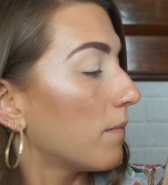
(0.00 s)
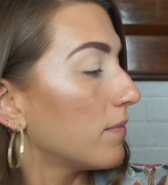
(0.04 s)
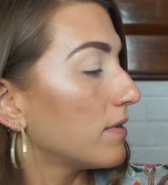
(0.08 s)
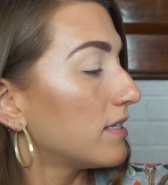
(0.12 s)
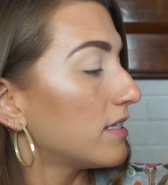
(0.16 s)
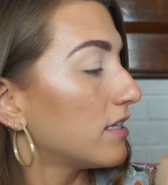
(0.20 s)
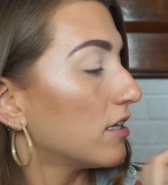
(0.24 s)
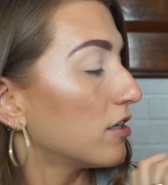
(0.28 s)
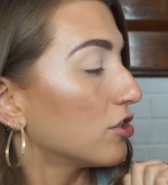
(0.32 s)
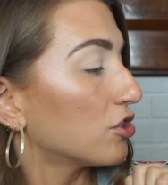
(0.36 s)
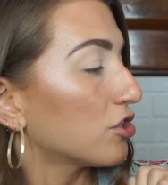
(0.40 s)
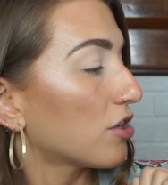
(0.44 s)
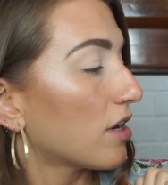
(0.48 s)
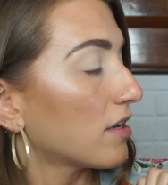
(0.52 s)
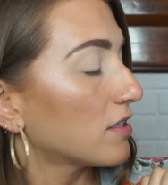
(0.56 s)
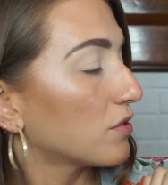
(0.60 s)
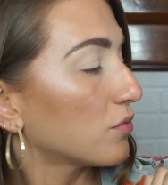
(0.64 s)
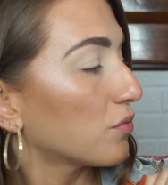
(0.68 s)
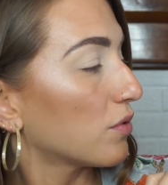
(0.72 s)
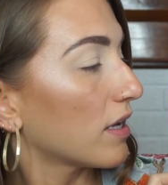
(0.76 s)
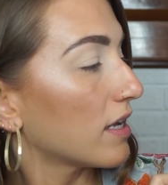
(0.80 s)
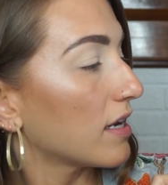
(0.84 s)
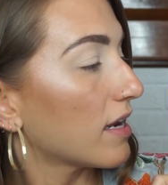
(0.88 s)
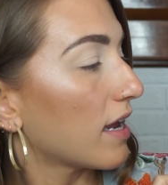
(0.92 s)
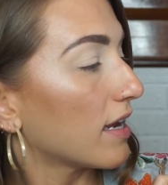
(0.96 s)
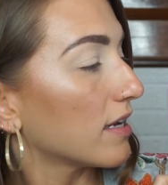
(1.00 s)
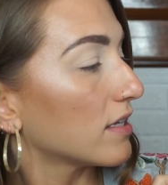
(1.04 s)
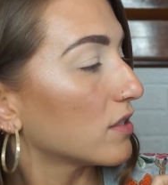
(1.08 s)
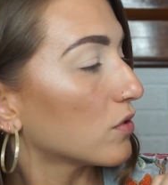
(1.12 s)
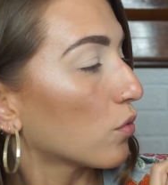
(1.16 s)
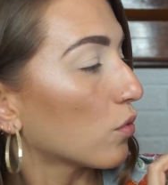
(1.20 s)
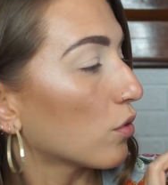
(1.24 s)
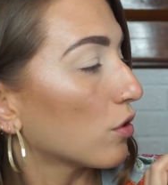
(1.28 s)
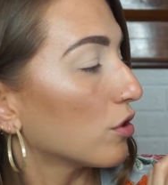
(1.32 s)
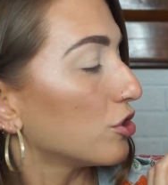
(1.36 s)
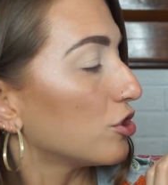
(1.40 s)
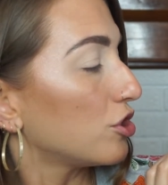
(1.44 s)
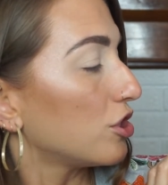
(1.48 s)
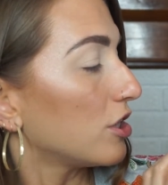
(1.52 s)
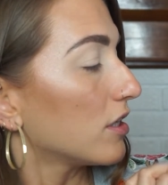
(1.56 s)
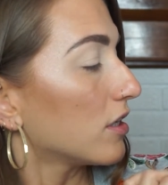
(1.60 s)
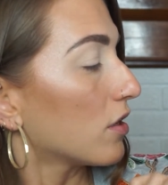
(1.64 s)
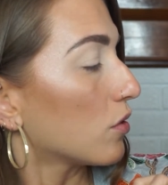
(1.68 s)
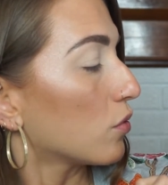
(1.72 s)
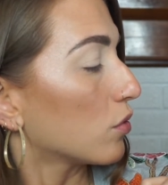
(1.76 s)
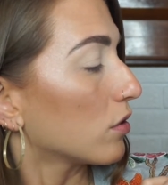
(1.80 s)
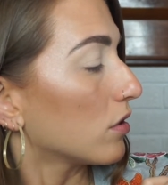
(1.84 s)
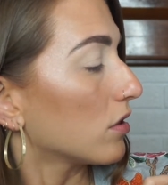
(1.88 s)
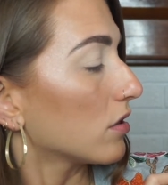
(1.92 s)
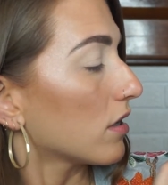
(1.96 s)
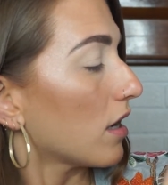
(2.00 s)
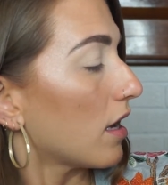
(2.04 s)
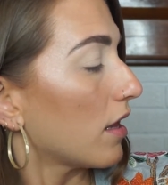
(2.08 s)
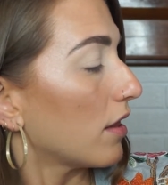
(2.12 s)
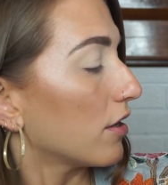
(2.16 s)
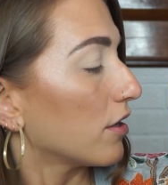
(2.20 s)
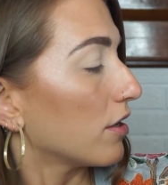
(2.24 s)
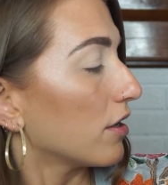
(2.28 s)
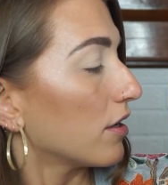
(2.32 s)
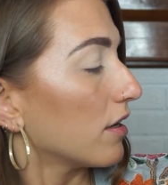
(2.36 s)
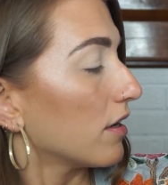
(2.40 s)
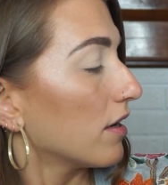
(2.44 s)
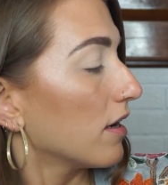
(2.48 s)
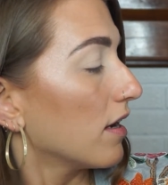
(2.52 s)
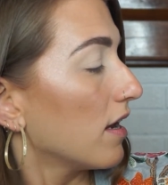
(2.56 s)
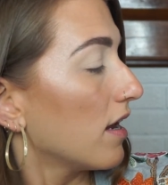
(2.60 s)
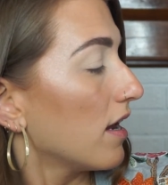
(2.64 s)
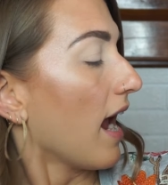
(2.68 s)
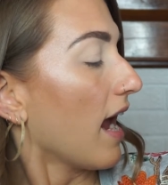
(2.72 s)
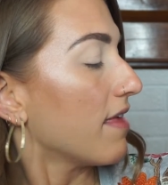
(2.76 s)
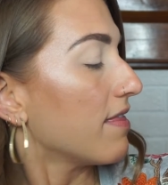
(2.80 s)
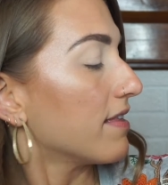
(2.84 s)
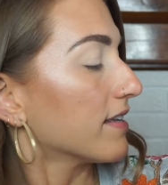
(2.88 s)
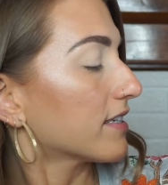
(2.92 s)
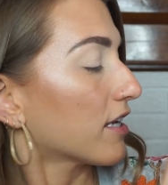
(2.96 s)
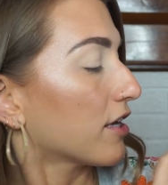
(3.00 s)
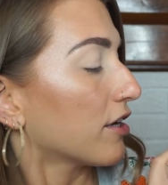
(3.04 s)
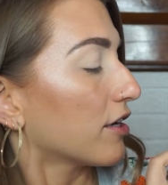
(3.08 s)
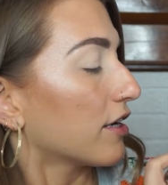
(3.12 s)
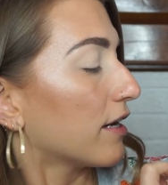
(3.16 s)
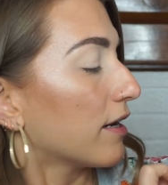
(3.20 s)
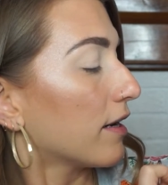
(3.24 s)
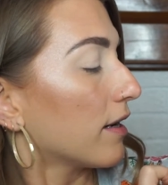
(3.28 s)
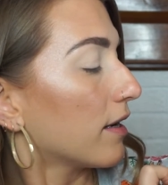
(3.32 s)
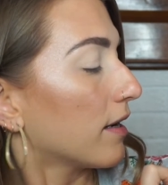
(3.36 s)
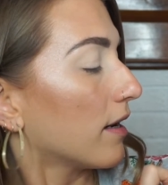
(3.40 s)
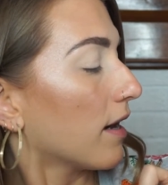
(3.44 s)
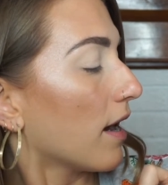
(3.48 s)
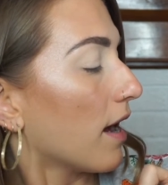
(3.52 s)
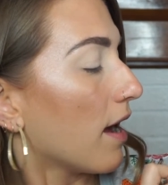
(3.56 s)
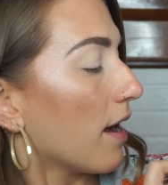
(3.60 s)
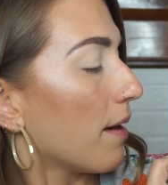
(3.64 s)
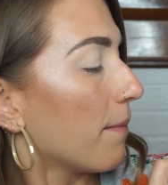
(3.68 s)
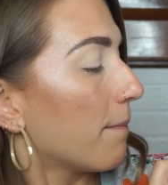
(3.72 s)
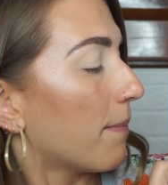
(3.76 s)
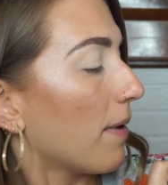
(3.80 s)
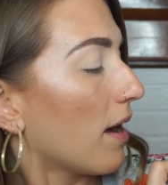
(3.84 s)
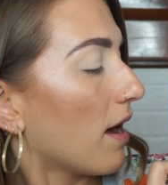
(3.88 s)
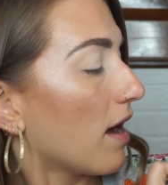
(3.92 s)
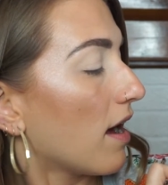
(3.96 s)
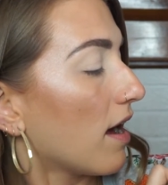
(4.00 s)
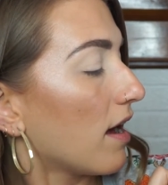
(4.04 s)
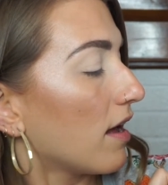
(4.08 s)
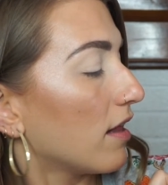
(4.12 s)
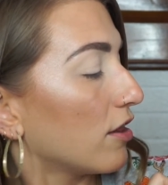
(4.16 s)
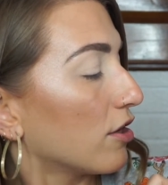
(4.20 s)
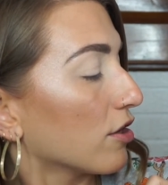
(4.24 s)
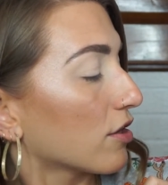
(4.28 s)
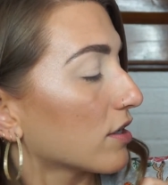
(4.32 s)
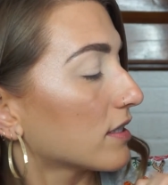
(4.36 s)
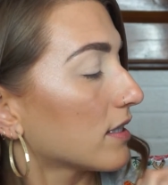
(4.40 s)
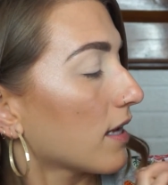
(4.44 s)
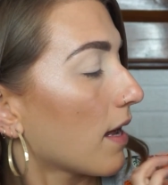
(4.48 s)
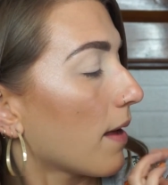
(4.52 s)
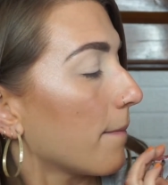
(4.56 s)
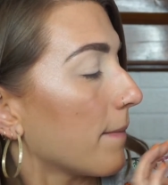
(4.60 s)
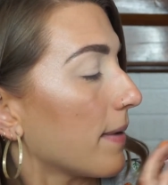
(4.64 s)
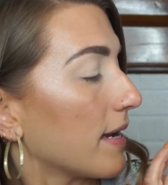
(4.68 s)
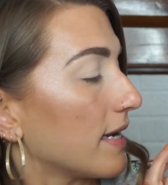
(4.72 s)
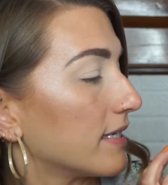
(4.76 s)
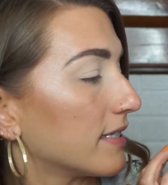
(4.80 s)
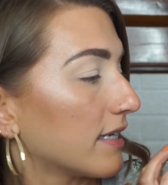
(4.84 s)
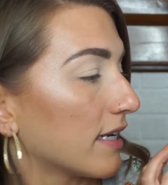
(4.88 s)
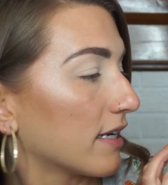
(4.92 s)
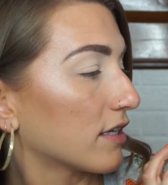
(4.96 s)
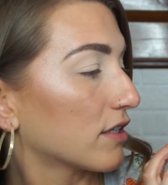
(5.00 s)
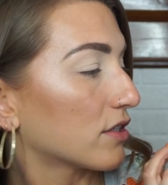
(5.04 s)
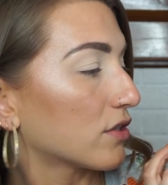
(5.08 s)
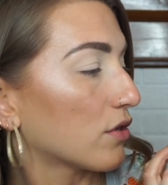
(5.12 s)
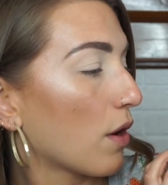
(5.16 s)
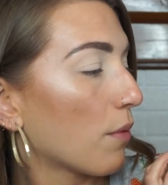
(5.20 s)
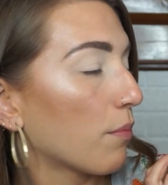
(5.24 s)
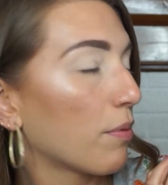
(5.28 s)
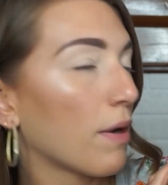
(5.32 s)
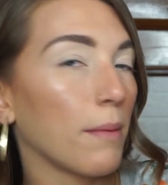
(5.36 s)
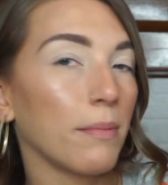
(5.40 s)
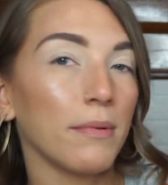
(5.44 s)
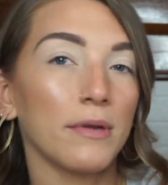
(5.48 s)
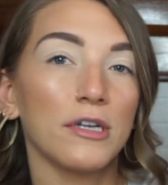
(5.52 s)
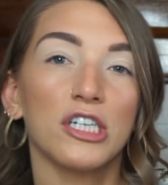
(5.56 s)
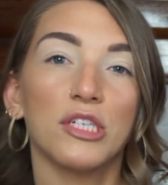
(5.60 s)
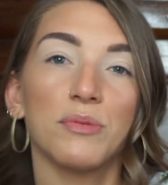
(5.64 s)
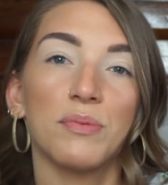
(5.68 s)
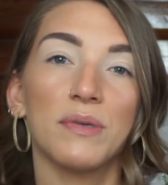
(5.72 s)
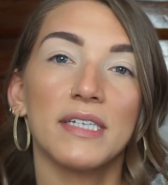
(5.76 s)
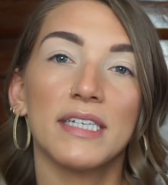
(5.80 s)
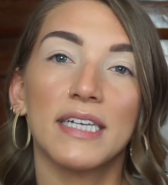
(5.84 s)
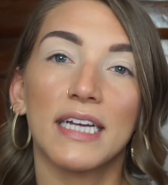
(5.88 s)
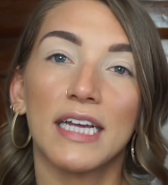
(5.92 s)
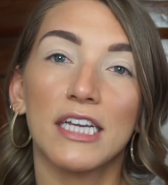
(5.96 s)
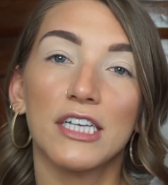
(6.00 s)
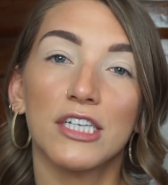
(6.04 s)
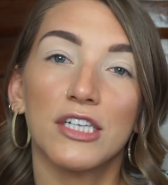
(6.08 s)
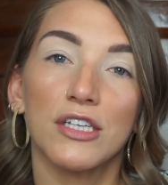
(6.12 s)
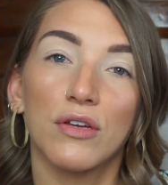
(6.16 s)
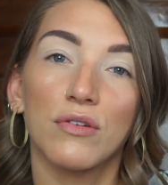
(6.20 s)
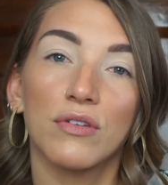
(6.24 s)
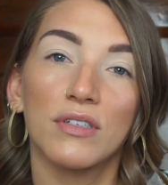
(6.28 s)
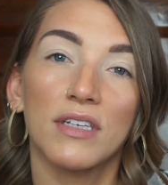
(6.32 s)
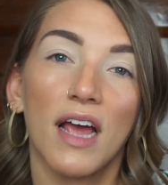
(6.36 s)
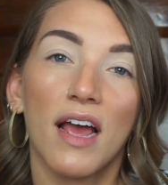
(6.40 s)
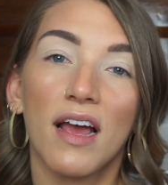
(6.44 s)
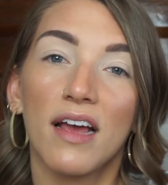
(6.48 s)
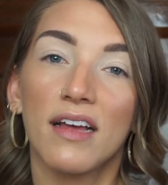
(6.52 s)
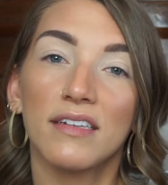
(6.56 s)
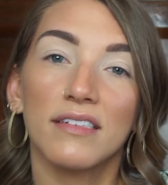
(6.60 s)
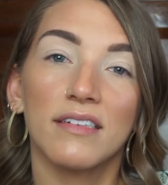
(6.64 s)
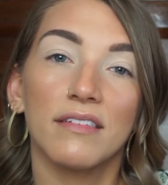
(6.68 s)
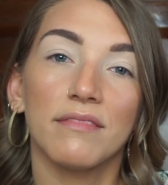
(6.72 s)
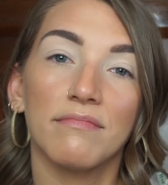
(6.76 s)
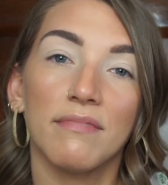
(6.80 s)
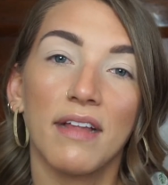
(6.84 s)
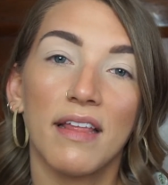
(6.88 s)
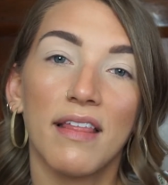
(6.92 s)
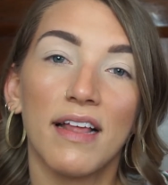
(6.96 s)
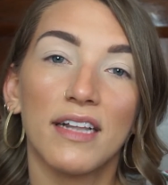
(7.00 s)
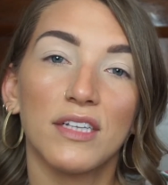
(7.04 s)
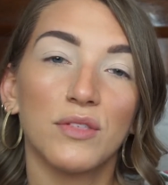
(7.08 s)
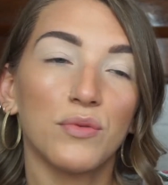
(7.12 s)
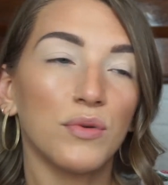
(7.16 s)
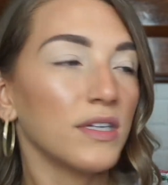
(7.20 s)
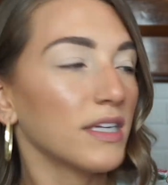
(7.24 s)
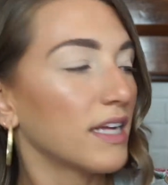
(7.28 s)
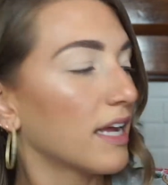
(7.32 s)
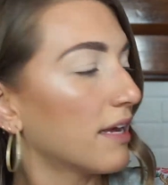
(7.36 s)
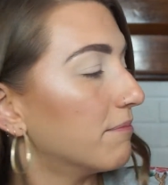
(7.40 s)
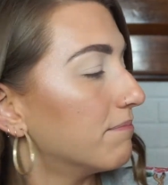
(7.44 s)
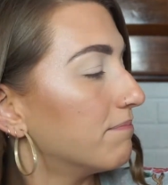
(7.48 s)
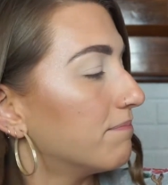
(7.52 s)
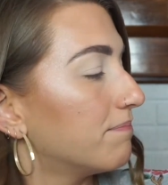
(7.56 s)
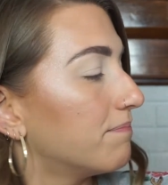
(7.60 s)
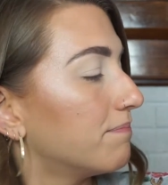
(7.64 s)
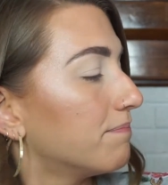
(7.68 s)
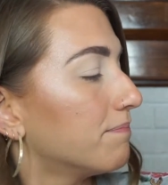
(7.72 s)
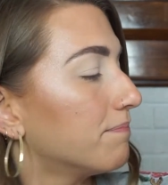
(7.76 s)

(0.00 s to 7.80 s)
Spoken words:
Still Shot's a really nice orangey coral color. And this color here, Baja, looks amazing. So I'll probably just be sticking to those guys, and that's really it.